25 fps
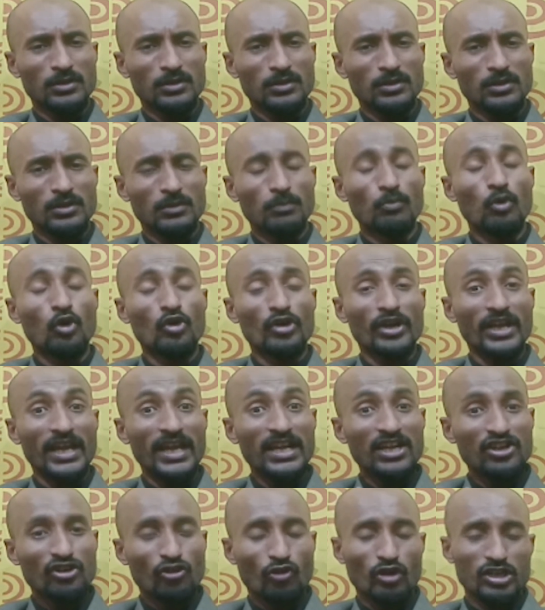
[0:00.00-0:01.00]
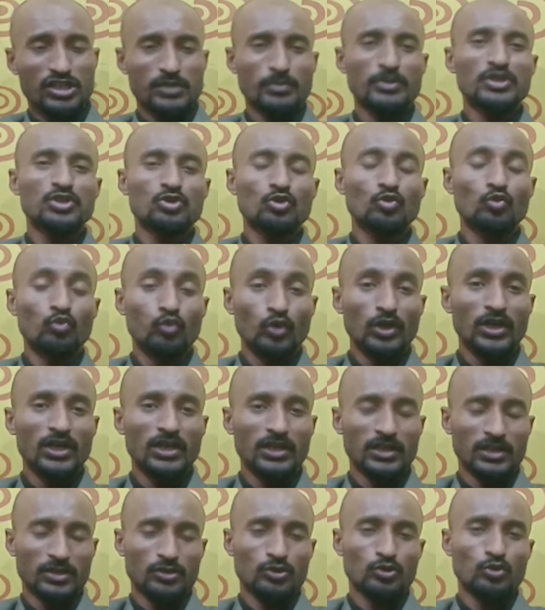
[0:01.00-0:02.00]
more encouragement to work
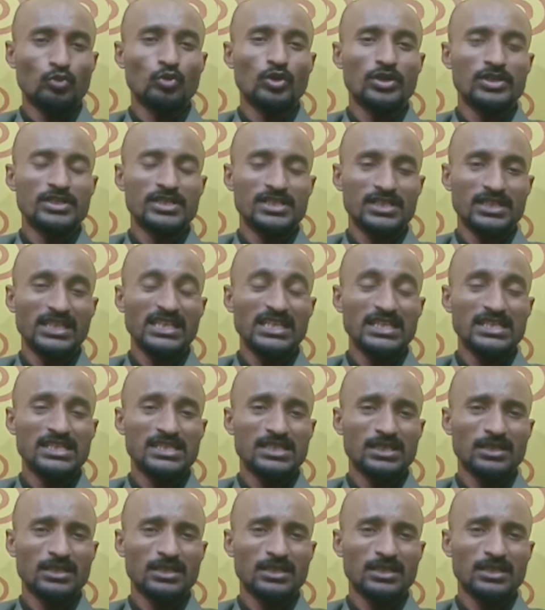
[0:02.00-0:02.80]
towards these